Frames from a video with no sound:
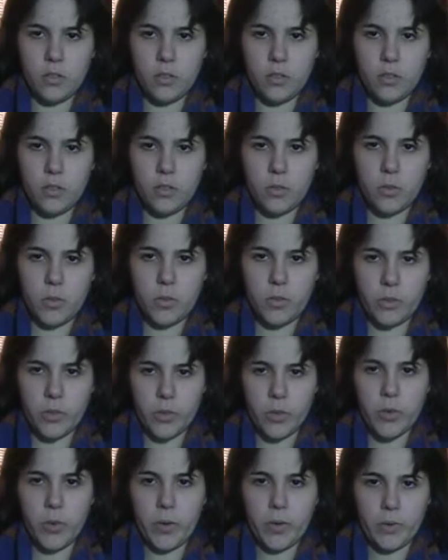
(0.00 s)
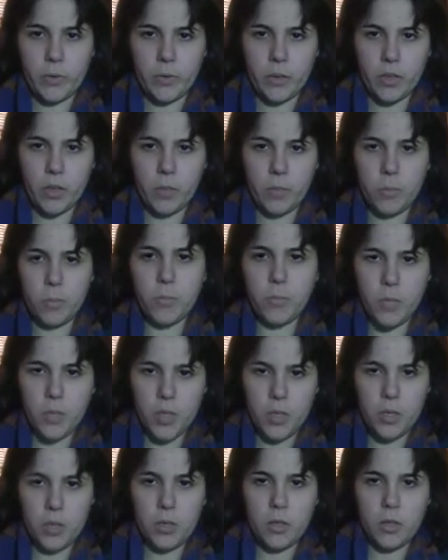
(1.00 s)
You have to come
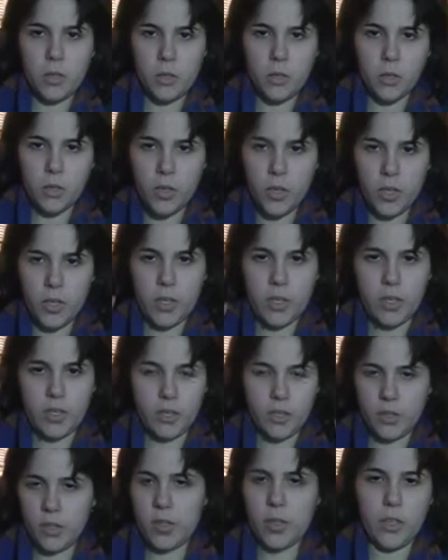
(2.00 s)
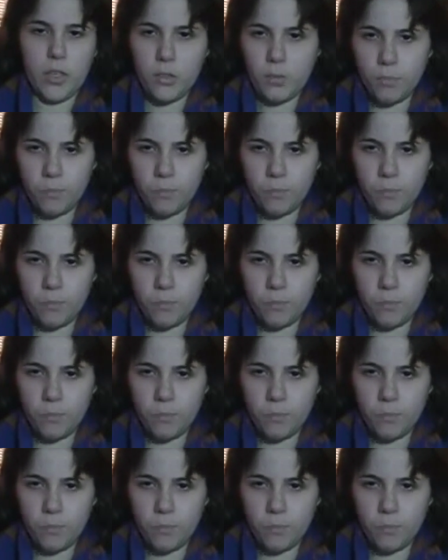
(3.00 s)
here and like,